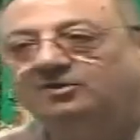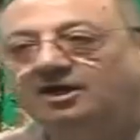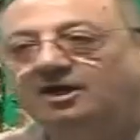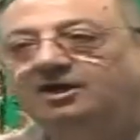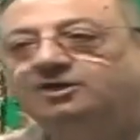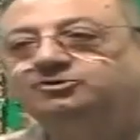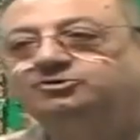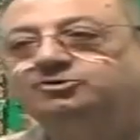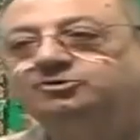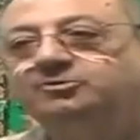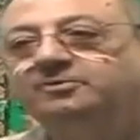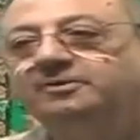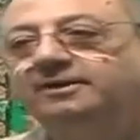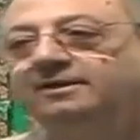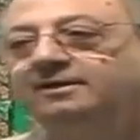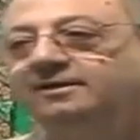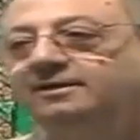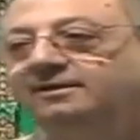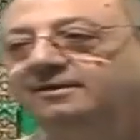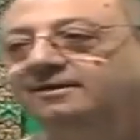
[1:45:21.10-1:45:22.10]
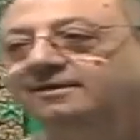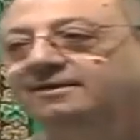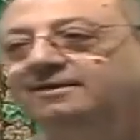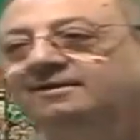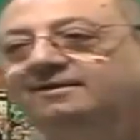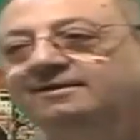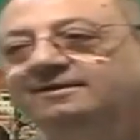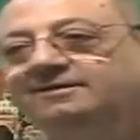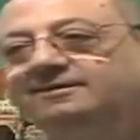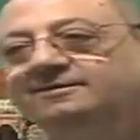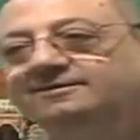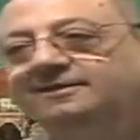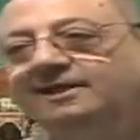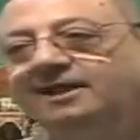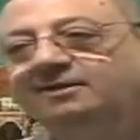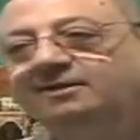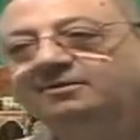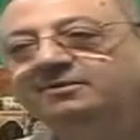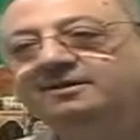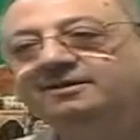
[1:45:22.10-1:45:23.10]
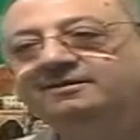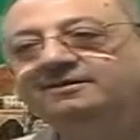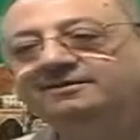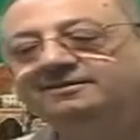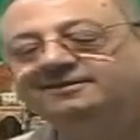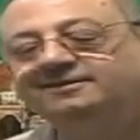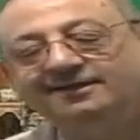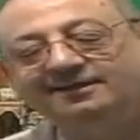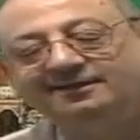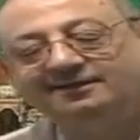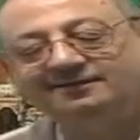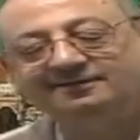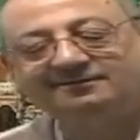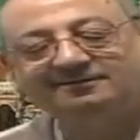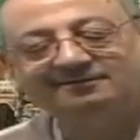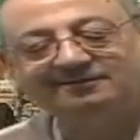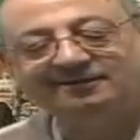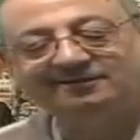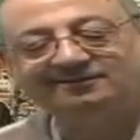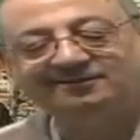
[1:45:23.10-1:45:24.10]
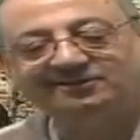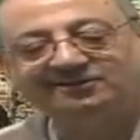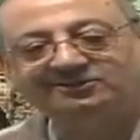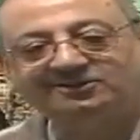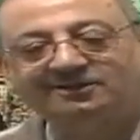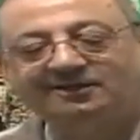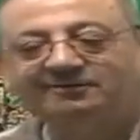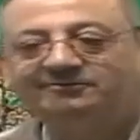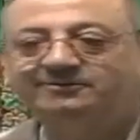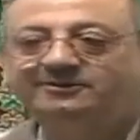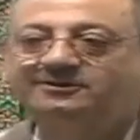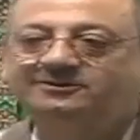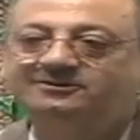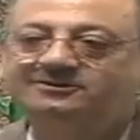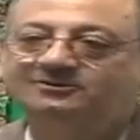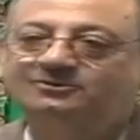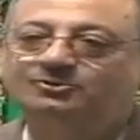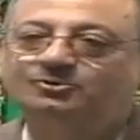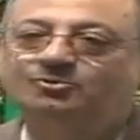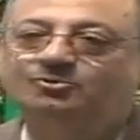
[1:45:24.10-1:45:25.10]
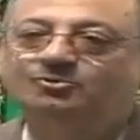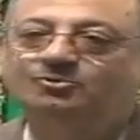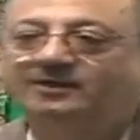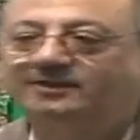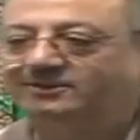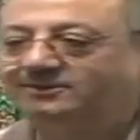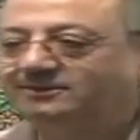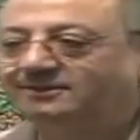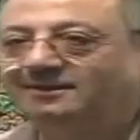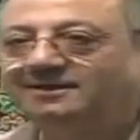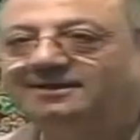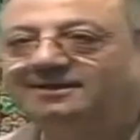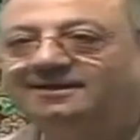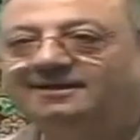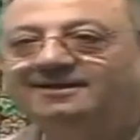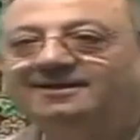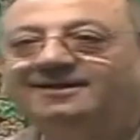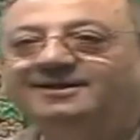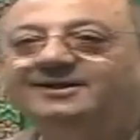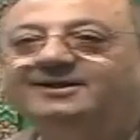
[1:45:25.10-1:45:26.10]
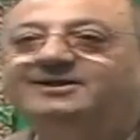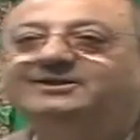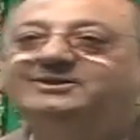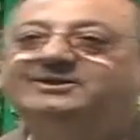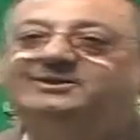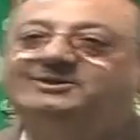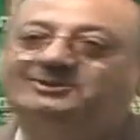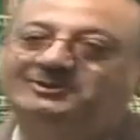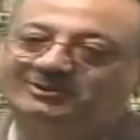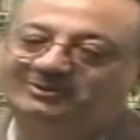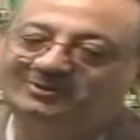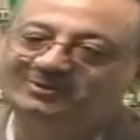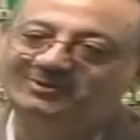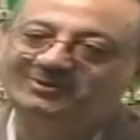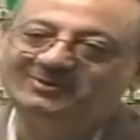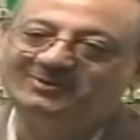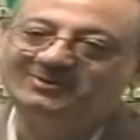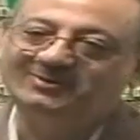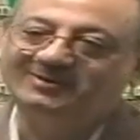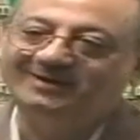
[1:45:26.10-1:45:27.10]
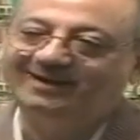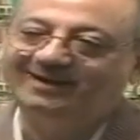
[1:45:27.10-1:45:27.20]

Ta'ajubi. Tell me the translation of these two words. Two.